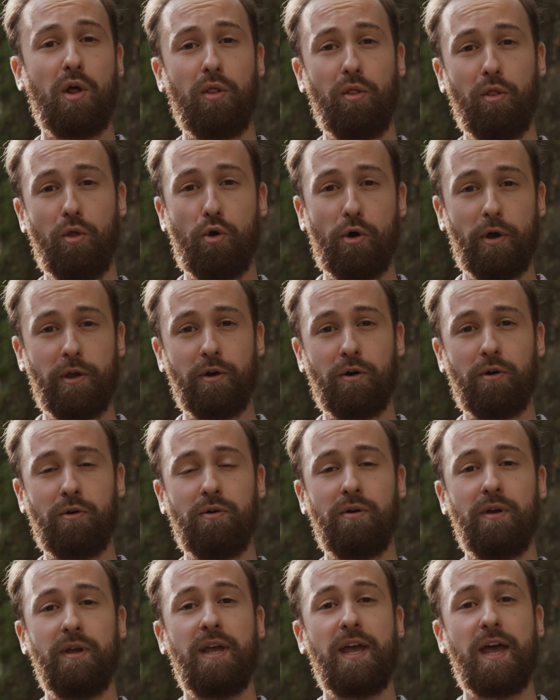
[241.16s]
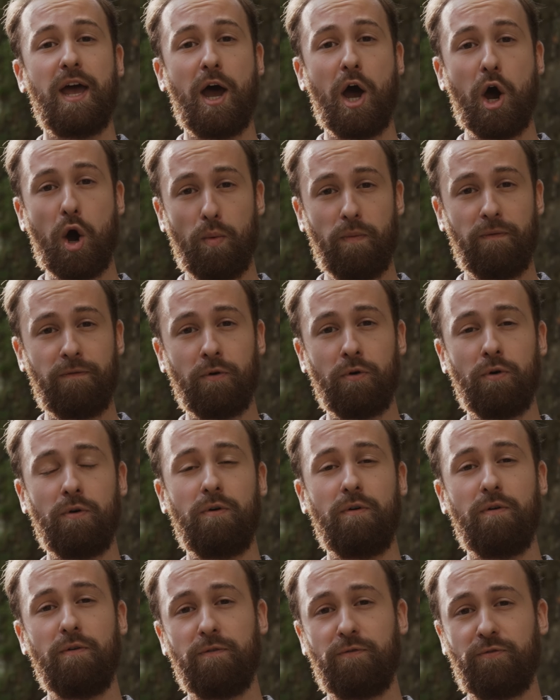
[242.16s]
loyal,
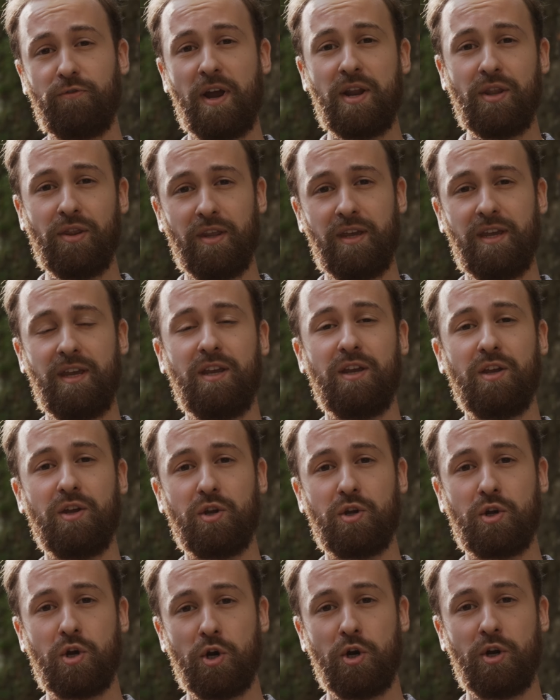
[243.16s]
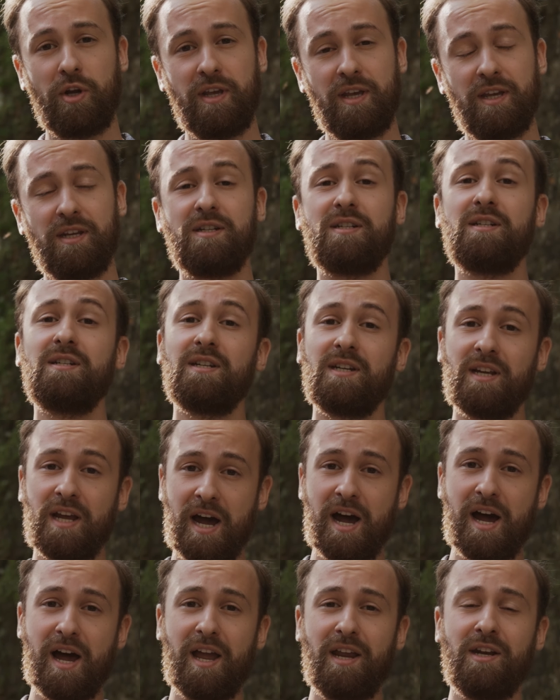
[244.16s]
helpful, friendly, courteous,
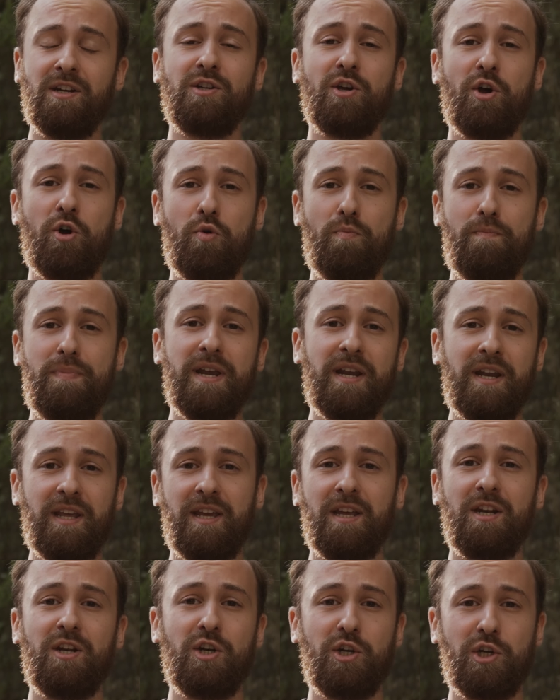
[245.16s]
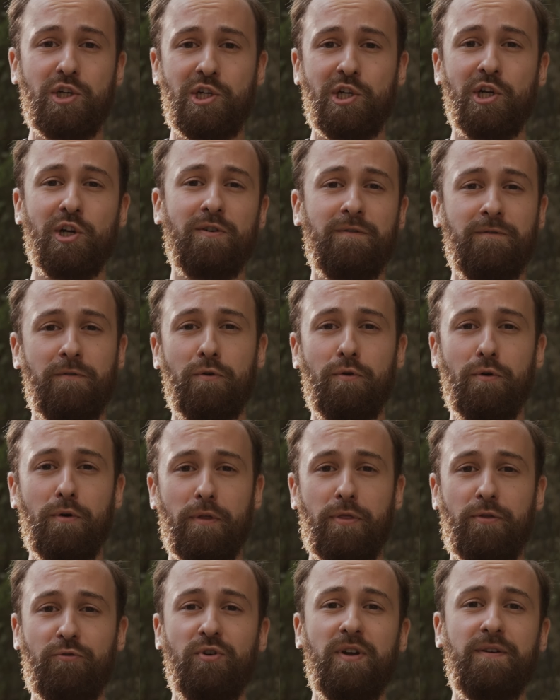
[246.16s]
kind, obedient,
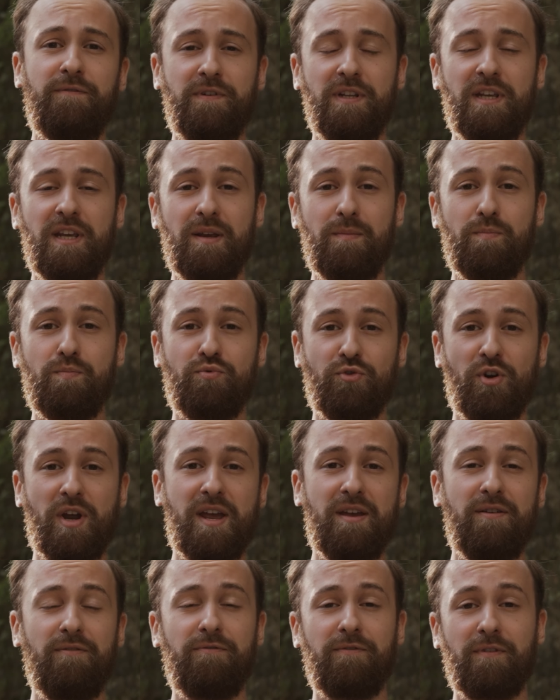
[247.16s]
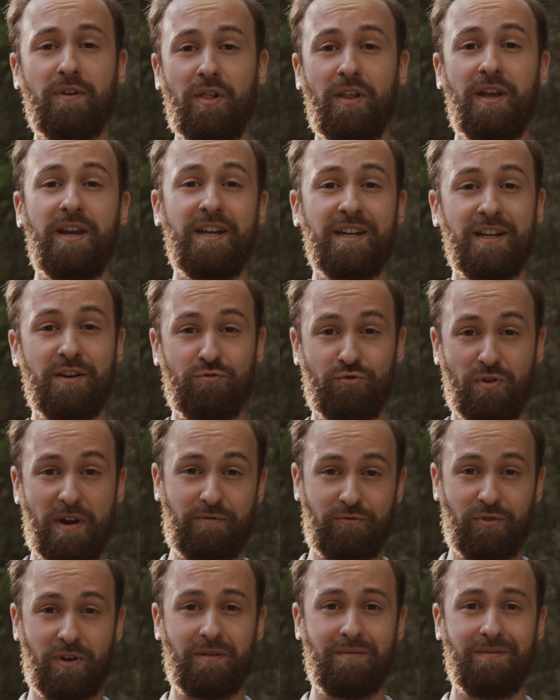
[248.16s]
cheerful, thrifty, brave, clean, and
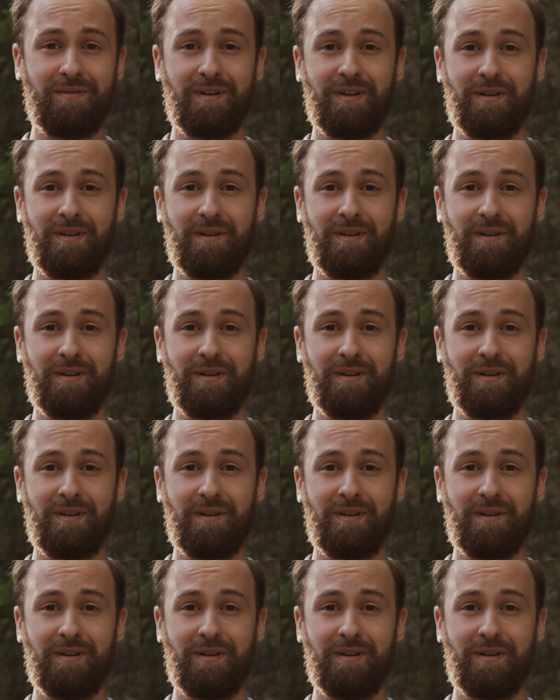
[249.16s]
reverent.